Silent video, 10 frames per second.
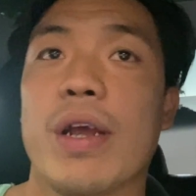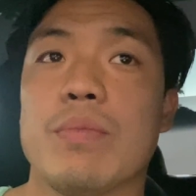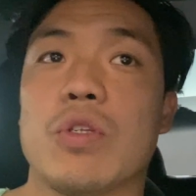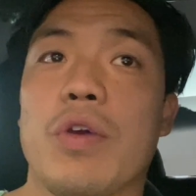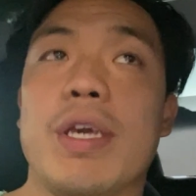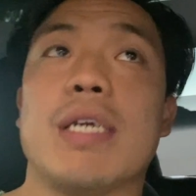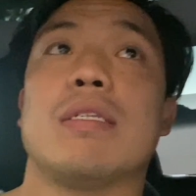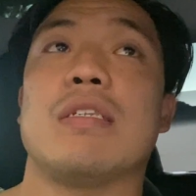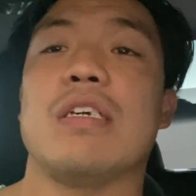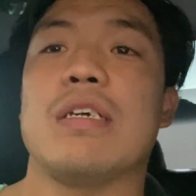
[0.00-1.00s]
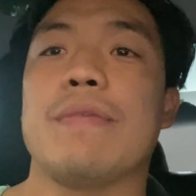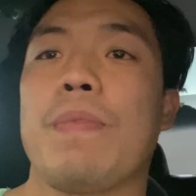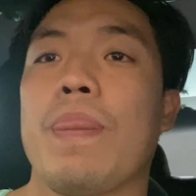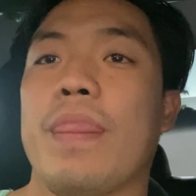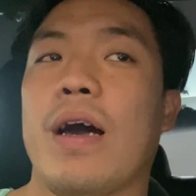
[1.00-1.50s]
him so he can see
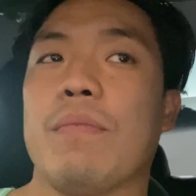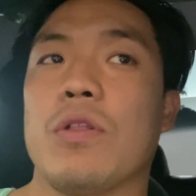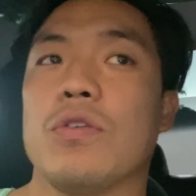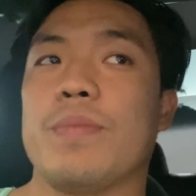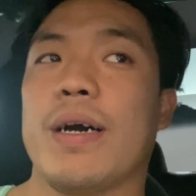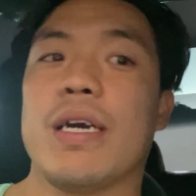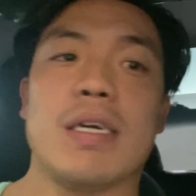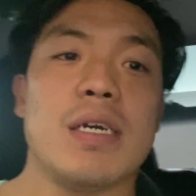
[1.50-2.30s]
that I'm close by.